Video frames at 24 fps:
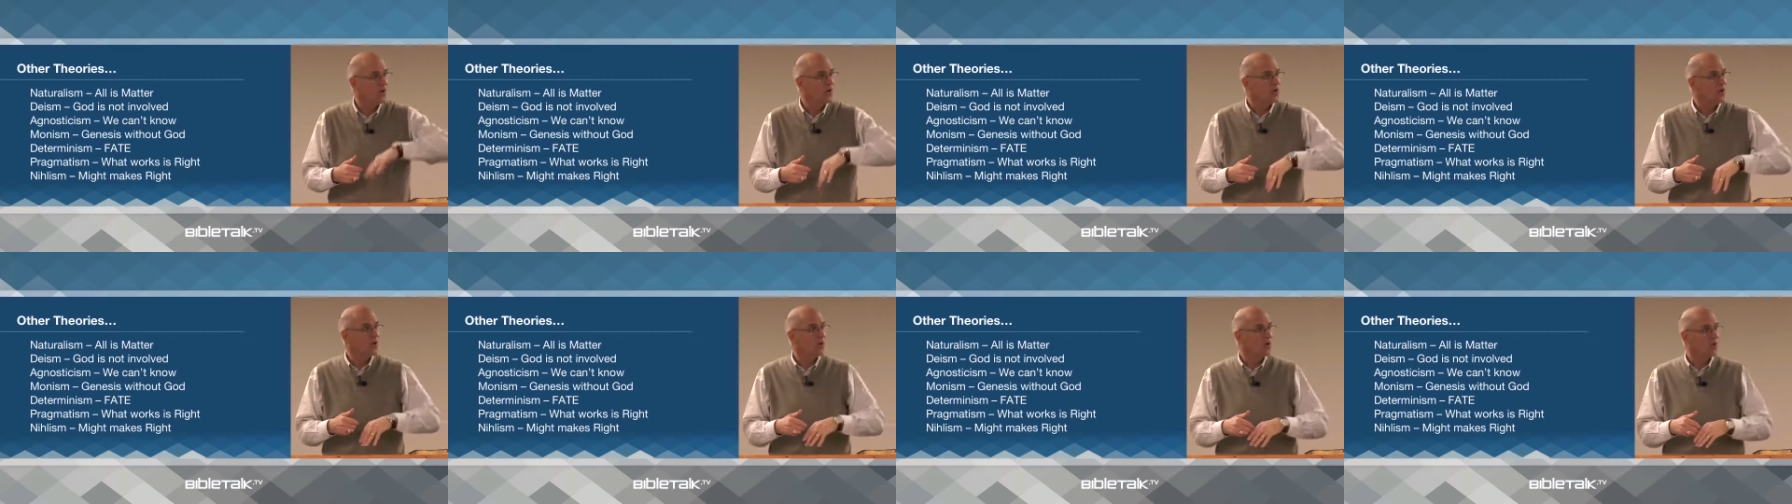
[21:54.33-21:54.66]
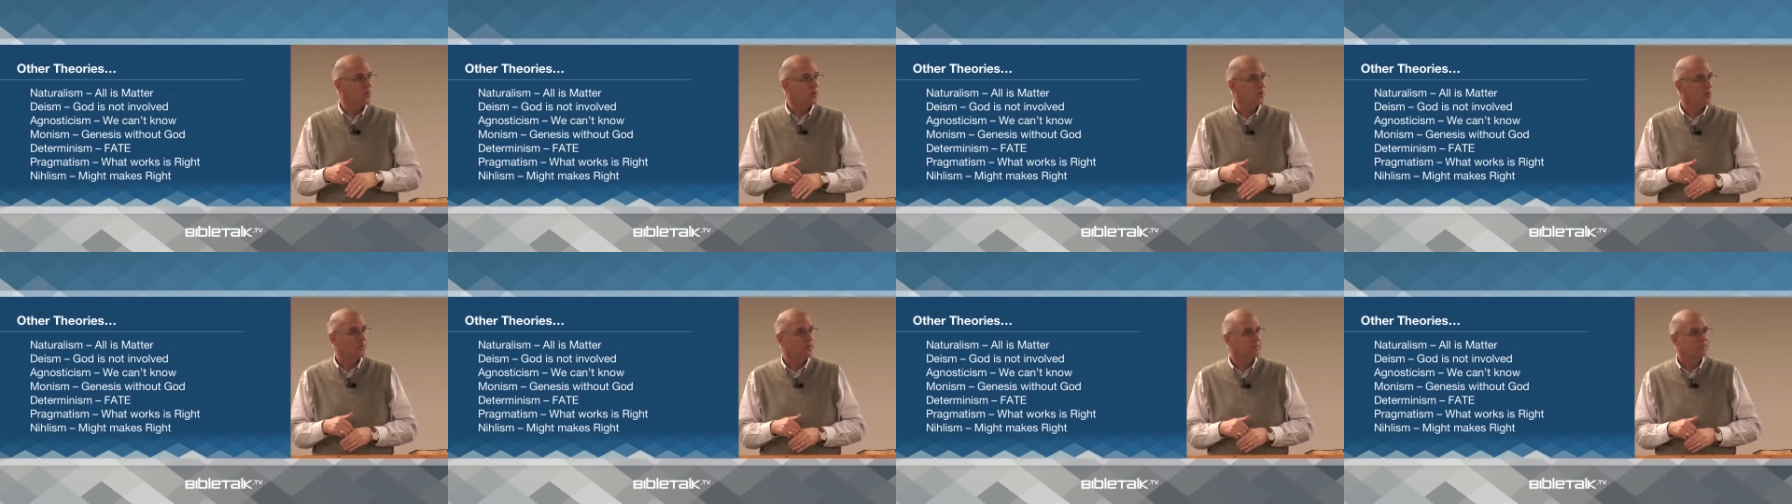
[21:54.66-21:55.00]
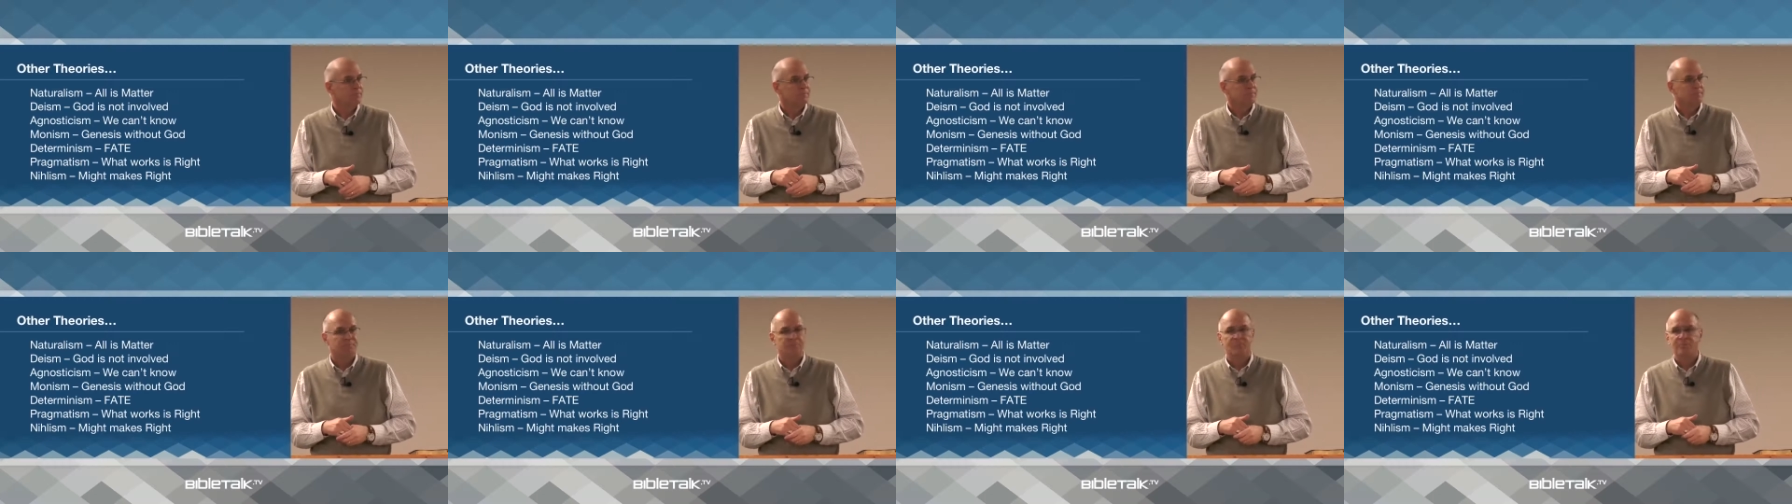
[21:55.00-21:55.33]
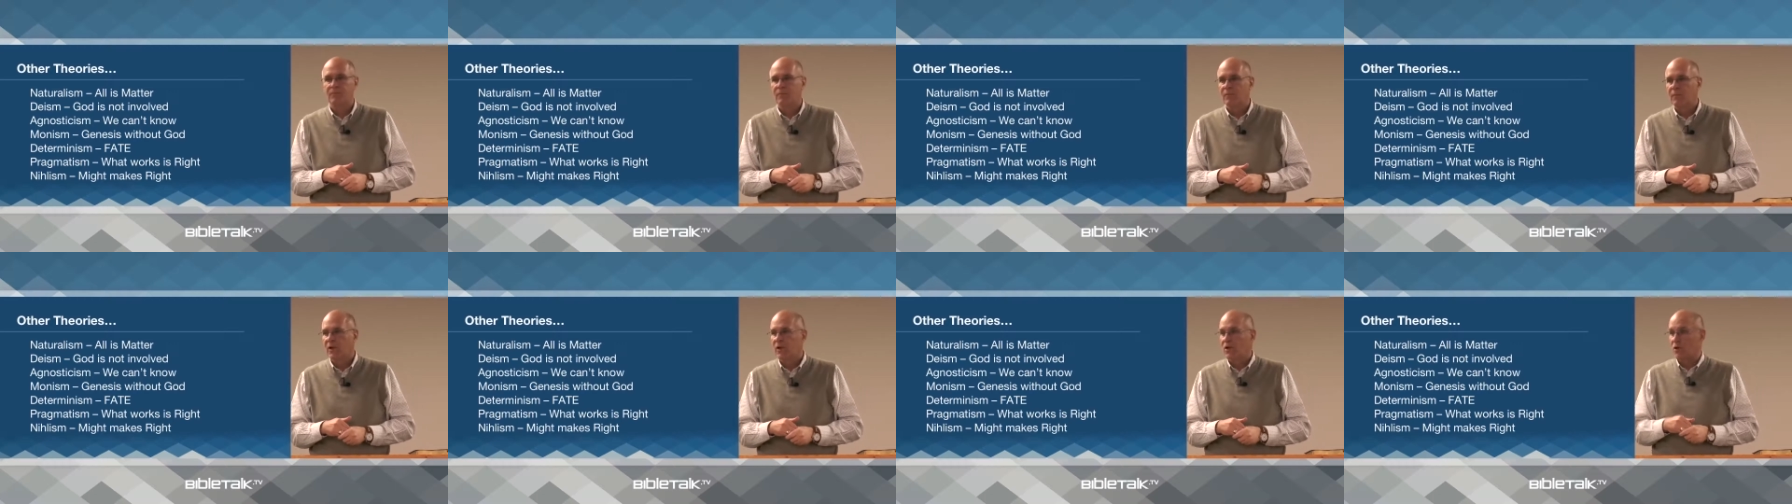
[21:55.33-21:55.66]
you.
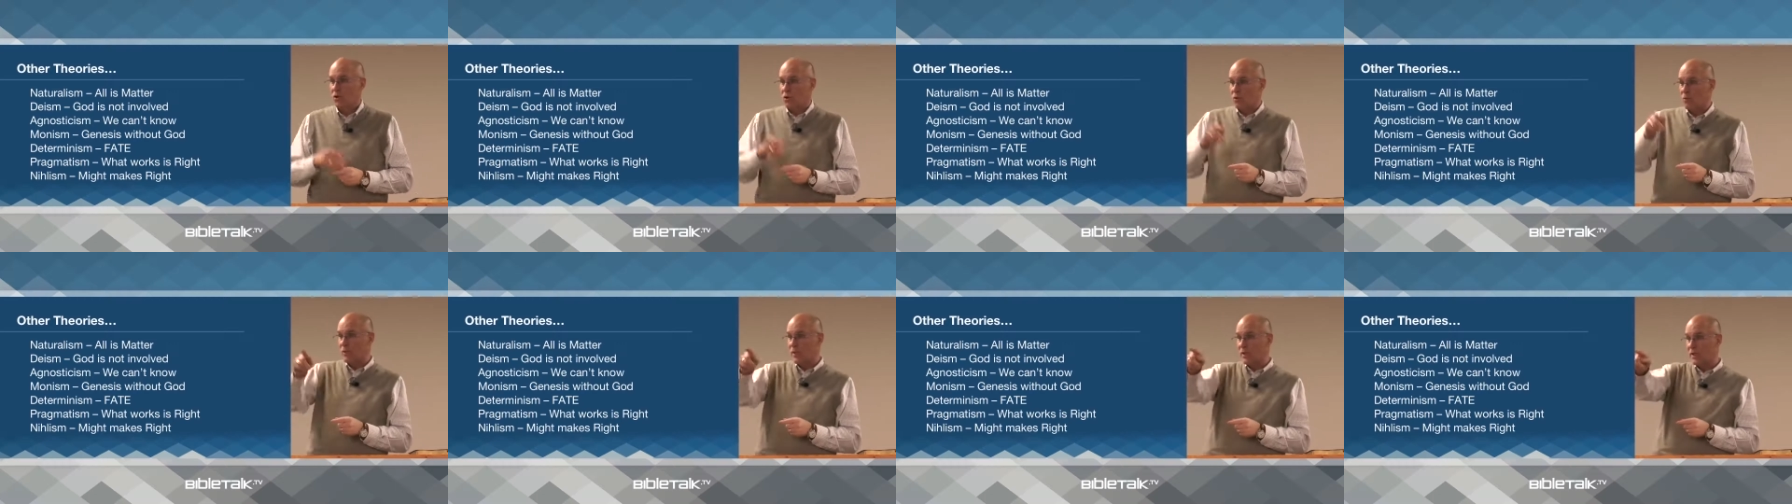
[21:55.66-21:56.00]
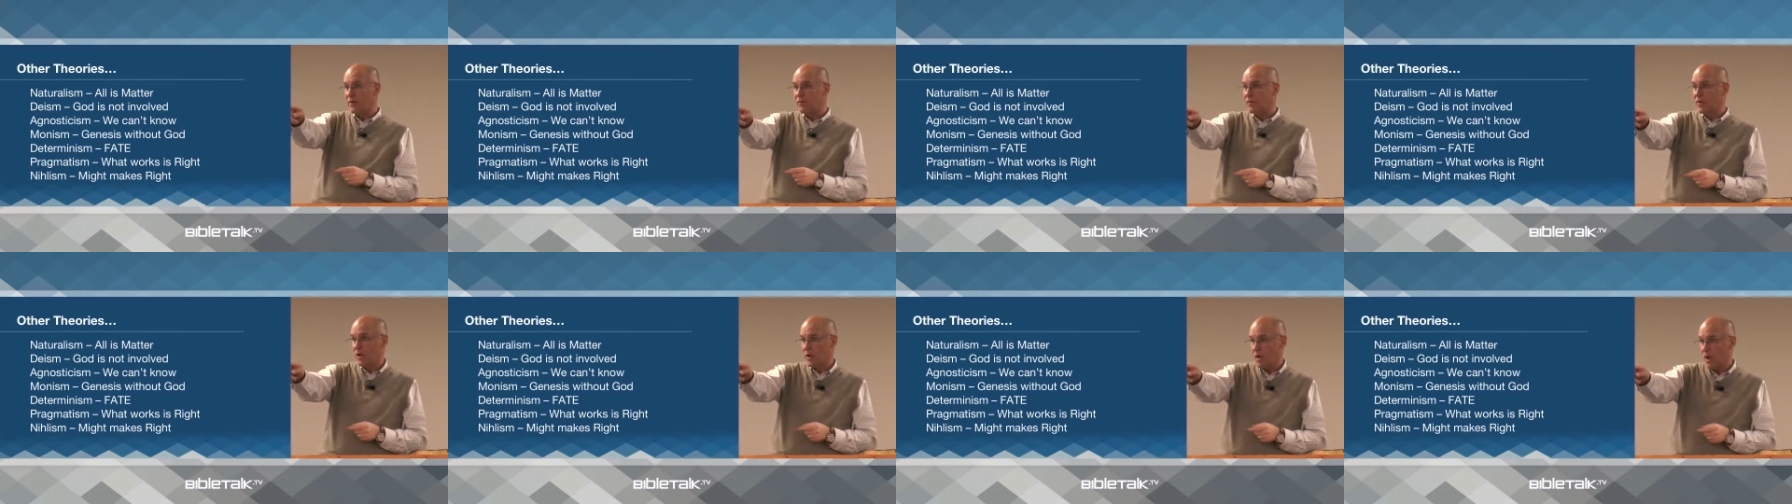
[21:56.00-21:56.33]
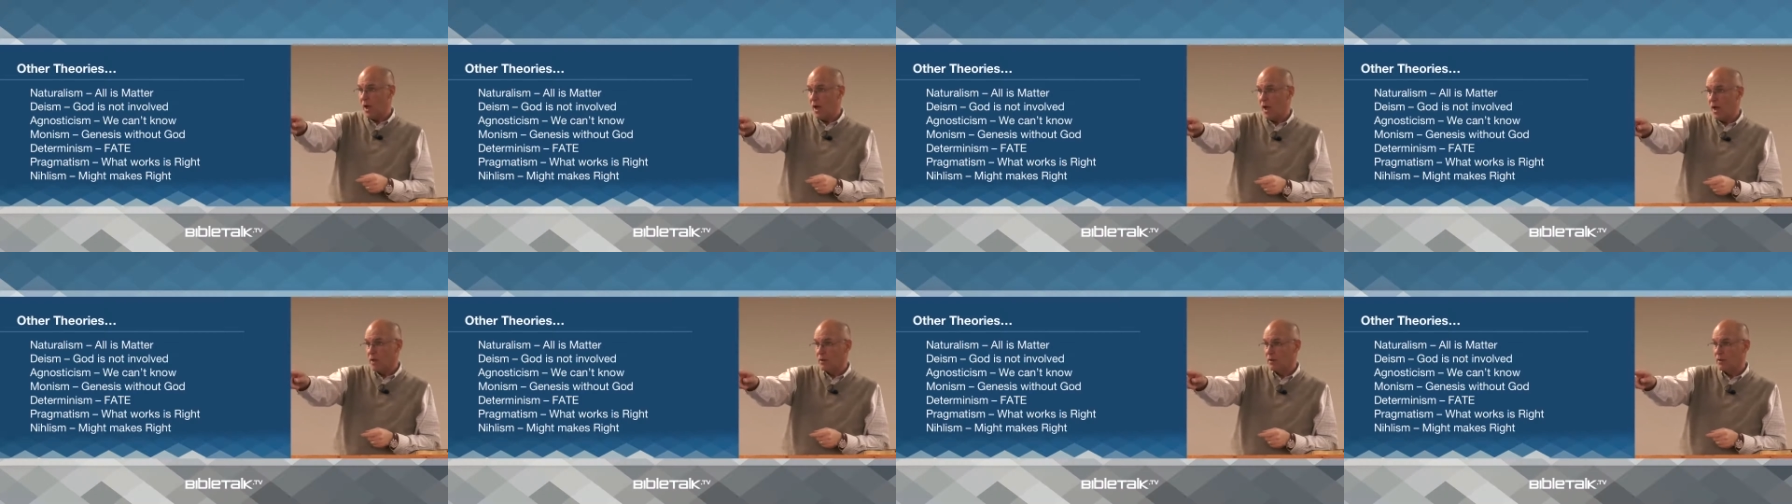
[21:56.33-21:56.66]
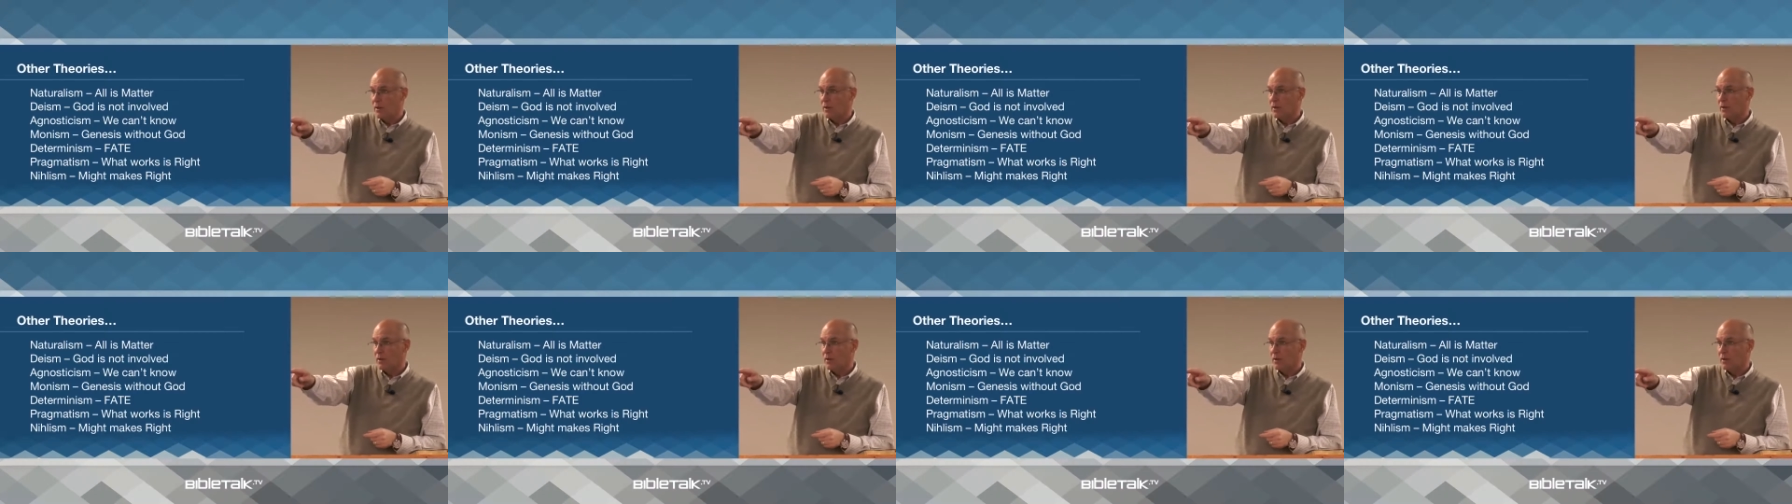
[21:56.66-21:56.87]
You believe in God?